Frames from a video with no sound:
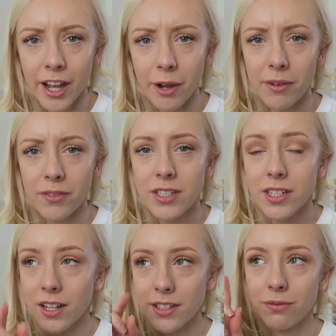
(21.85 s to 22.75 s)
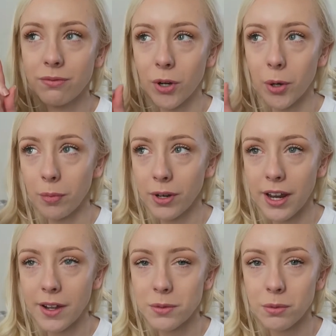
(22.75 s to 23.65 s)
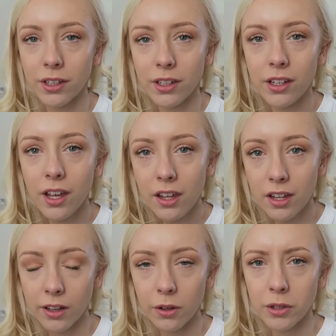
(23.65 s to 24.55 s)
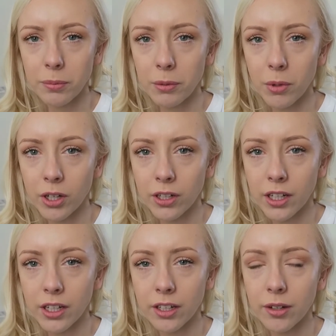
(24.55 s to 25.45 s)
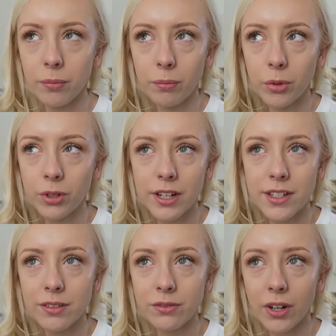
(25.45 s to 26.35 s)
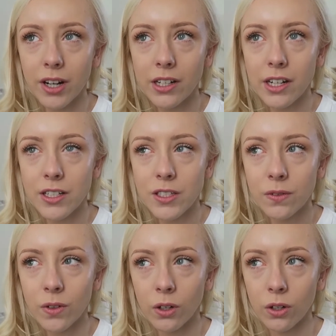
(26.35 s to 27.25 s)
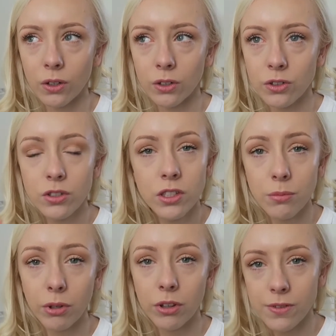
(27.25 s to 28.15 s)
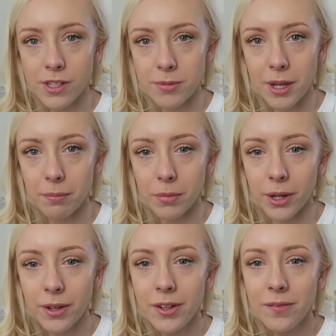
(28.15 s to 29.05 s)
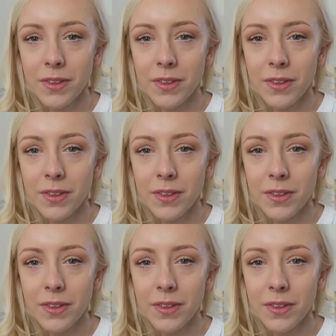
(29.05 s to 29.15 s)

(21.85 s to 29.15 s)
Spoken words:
However, starting from next week, I'll only be working Mondays and Fridays for just the month of September.